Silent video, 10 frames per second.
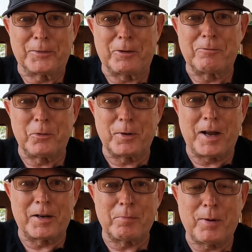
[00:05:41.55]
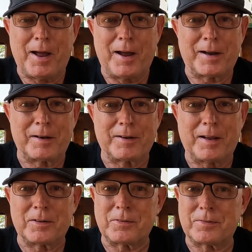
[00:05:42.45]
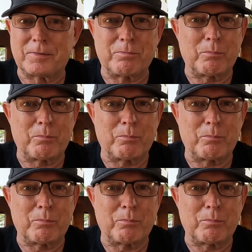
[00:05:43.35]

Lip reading: So a full day in the park, and that's